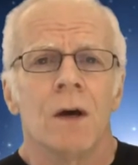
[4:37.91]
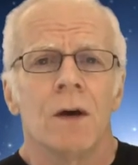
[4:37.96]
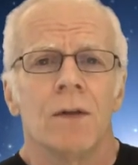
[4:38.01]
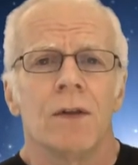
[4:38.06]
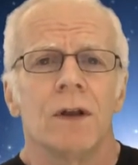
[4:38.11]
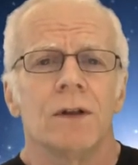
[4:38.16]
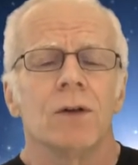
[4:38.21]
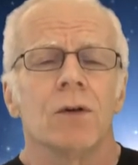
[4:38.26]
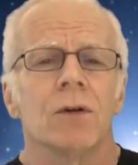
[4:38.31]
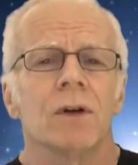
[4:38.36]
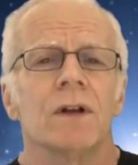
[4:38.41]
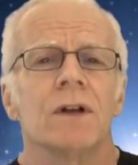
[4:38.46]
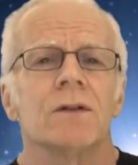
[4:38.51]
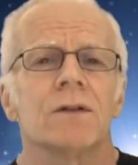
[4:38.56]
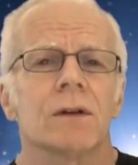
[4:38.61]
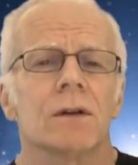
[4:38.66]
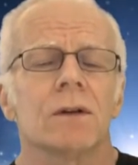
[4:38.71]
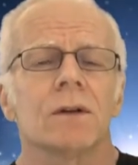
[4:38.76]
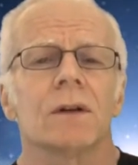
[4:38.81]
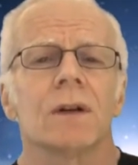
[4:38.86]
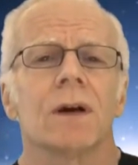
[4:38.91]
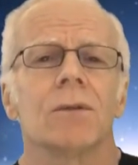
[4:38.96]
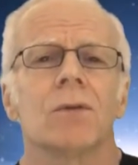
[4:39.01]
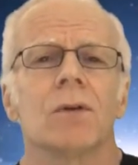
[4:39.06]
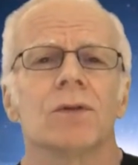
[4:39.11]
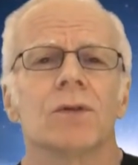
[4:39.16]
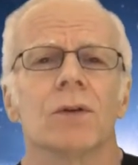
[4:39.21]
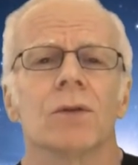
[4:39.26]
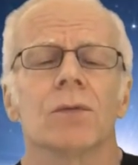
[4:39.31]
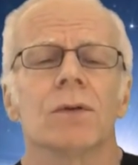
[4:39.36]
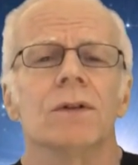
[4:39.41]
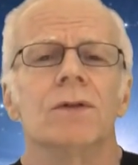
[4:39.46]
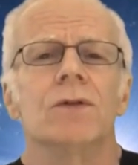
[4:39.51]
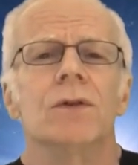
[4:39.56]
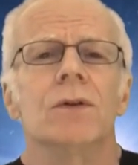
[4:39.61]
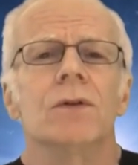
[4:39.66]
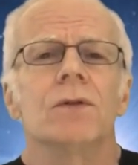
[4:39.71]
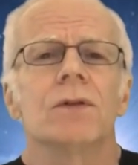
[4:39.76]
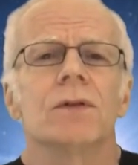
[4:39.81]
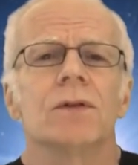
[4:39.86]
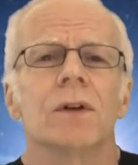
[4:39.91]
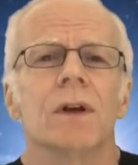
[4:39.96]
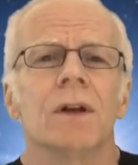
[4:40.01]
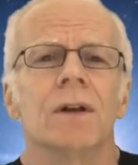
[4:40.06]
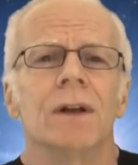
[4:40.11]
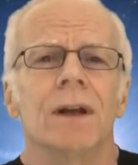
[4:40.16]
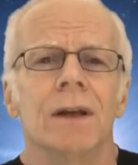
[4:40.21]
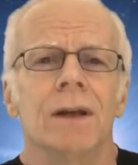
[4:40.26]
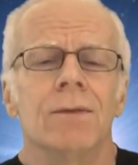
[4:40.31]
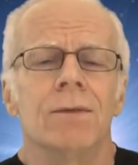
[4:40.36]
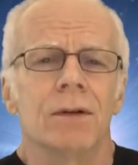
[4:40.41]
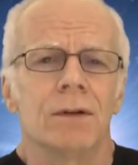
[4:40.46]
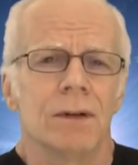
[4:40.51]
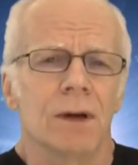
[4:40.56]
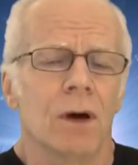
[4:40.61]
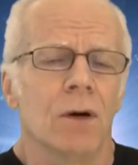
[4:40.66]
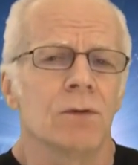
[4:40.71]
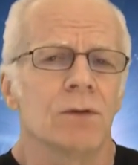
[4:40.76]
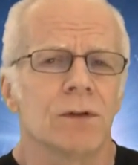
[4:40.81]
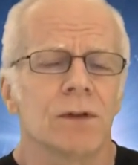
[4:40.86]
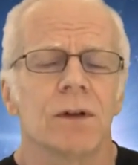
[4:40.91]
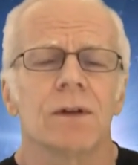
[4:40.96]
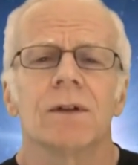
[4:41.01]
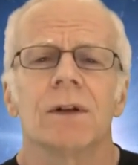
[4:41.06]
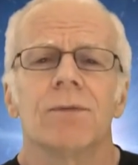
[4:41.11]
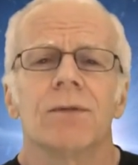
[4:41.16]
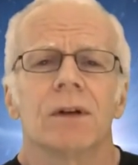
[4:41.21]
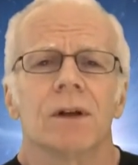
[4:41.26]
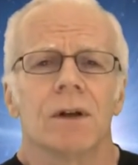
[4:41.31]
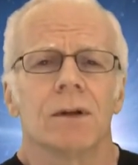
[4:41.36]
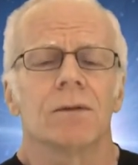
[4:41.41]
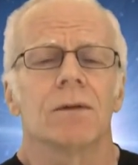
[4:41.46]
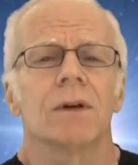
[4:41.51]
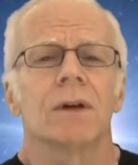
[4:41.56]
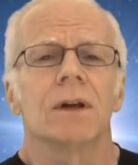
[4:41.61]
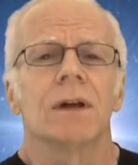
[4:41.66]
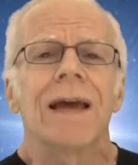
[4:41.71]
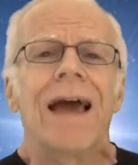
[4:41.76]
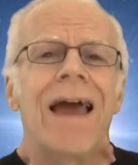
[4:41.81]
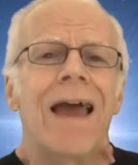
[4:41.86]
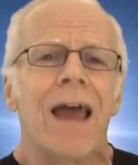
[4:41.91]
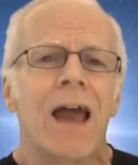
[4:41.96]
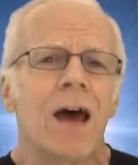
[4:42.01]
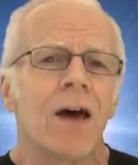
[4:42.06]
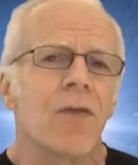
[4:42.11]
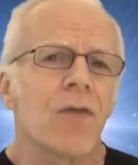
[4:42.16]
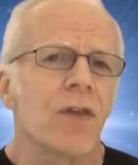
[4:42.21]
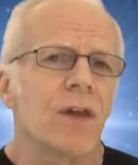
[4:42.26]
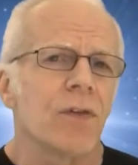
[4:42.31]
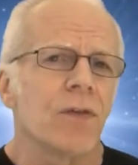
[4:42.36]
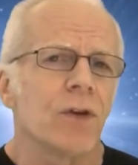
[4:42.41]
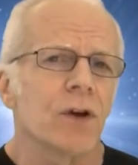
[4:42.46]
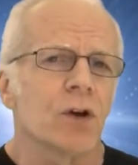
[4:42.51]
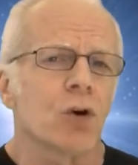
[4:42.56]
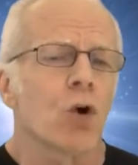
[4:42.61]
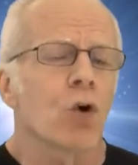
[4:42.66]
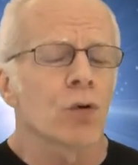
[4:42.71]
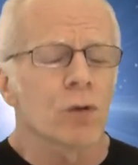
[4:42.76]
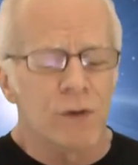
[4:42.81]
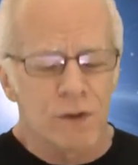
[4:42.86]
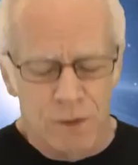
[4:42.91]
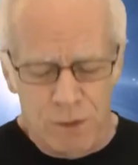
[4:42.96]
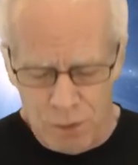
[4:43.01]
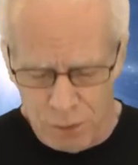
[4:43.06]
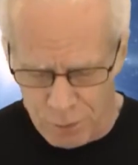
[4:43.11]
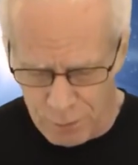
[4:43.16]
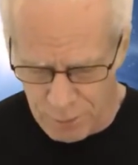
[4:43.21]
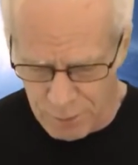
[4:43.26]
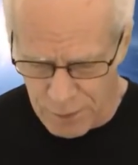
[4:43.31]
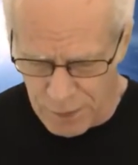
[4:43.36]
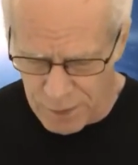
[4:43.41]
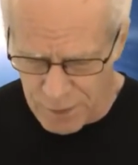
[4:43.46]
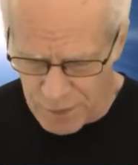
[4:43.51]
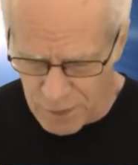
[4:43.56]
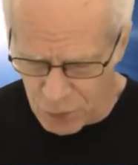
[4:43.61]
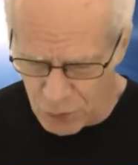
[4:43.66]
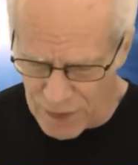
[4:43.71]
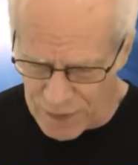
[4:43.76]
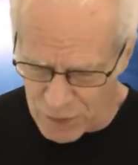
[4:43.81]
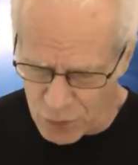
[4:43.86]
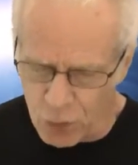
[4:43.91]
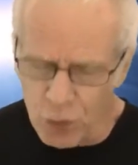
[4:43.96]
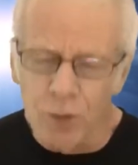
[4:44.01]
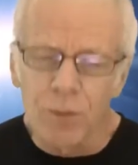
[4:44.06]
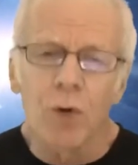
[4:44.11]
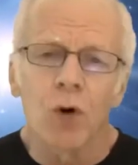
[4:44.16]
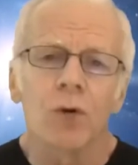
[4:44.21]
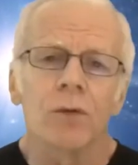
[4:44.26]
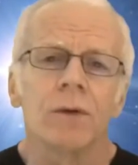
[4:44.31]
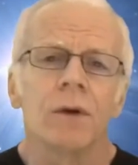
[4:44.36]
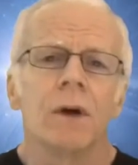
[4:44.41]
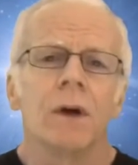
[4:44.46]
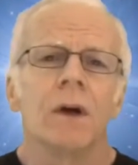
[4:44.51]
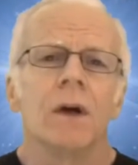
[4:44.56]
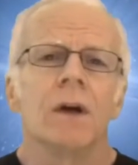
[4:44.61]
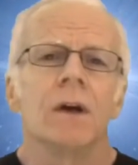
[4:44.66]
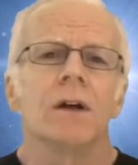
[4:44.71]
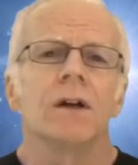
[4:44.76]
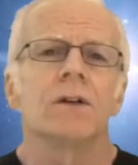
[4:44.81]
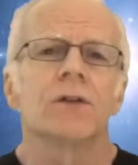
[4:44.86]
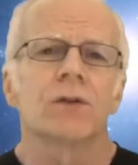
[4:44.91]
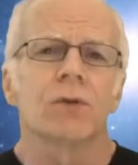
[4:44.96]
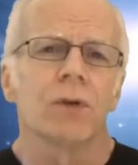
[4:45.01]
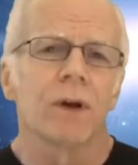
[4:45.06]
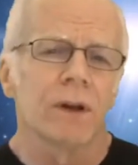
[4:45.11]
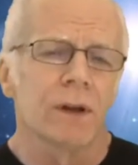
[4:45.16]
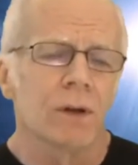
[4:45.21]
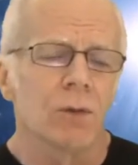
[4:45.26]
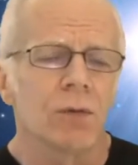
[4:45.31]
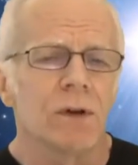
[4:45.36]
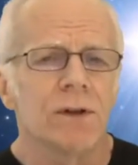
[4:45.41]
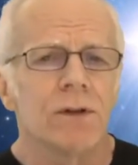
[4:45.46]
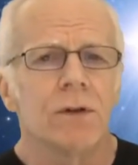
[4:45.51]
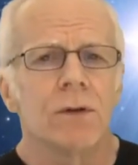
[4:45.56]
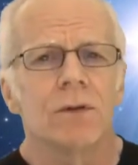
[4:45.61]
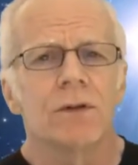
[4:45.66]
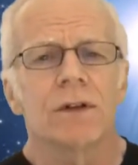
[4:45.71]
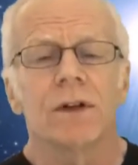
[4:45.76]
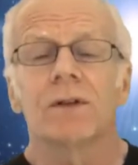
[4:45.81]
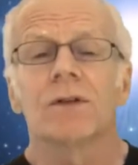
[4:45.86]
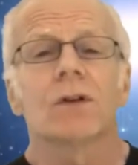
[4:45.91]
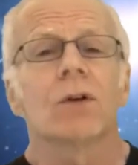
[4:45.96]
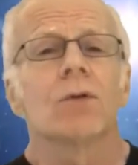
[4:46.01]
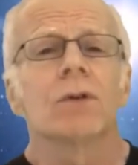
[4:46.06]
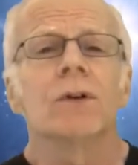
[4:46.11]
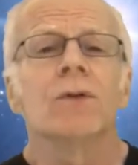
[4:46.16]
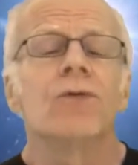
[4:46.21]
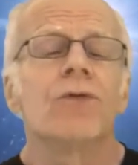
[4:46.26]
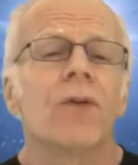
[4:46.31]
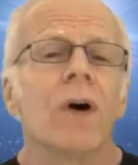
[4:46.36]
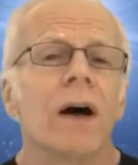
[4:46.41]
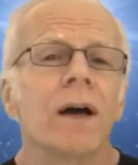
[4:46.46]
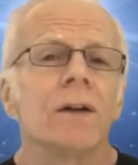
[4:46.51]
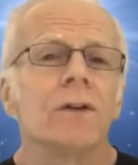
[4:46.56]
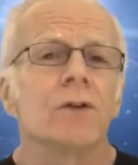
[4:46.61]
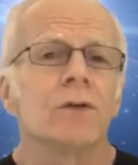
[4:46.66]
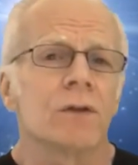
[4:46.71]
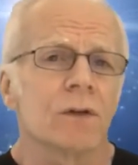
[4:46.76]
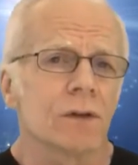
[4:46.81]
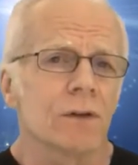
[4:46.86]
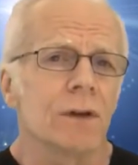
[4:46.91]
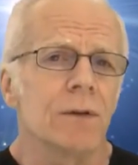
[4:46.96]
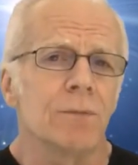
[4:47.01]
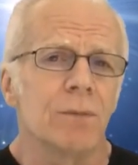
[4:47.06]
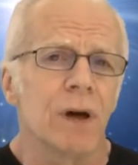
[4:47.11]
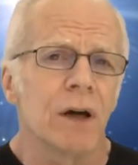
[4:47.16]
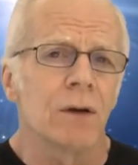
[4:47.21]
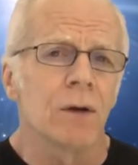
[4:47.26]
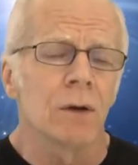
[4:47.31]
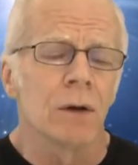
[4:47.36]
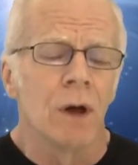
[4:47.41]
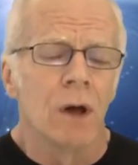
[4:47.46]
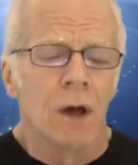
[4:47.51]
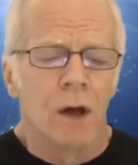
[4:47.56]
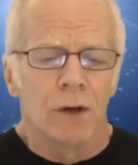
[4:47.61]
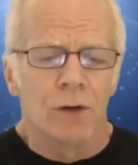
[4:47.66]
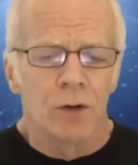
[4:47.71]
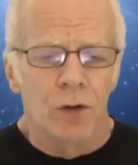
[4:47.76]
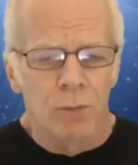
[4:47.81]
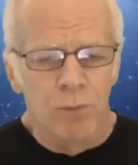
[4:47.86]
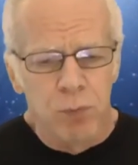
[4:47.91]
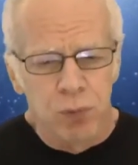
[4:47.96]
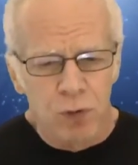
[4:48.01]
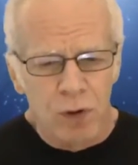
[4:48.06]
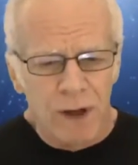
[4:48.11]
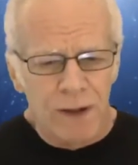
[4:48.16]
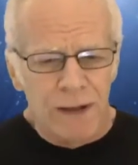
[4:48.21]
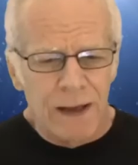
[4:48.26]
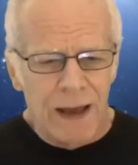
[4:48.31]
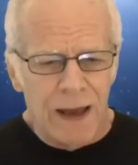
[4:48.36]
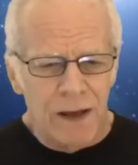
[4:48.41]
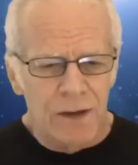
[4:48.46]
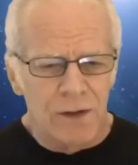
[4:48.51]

that your insulin levels are reduced and evened out significantly, and that the cortisol, the stress hormone, is greatly reduced. And so you find you sleep better, your blood